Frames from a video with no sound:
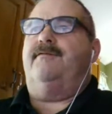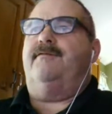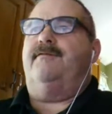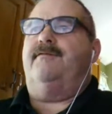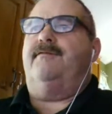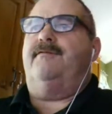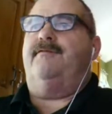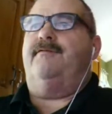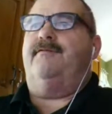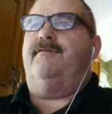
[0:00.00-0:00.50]

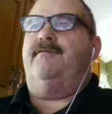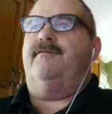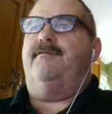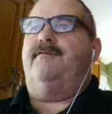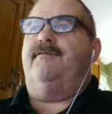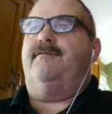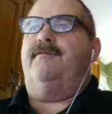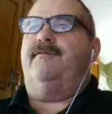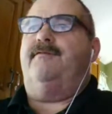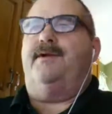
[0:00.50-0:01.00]
And it was a
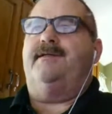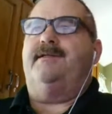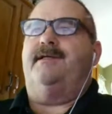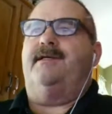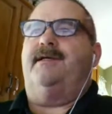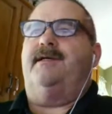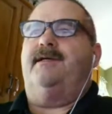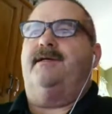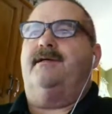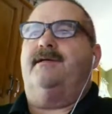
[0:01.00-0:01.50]
pretty
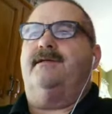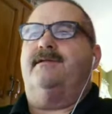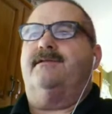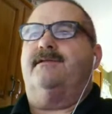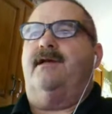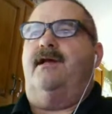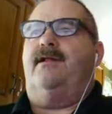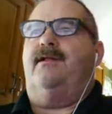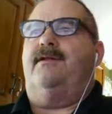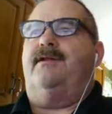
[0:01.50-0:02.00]
easy
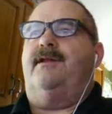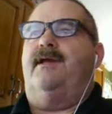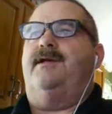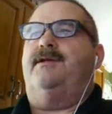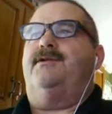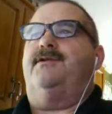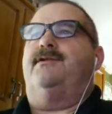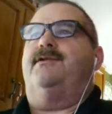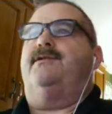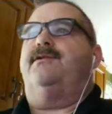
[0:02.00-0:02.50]

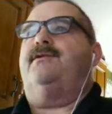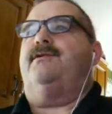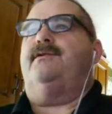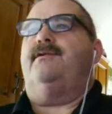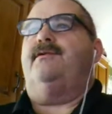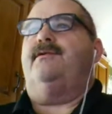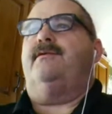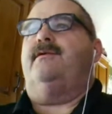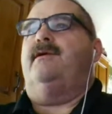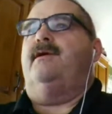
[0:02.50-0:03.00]
consolidation
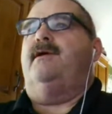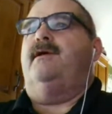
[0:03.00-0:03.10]
too.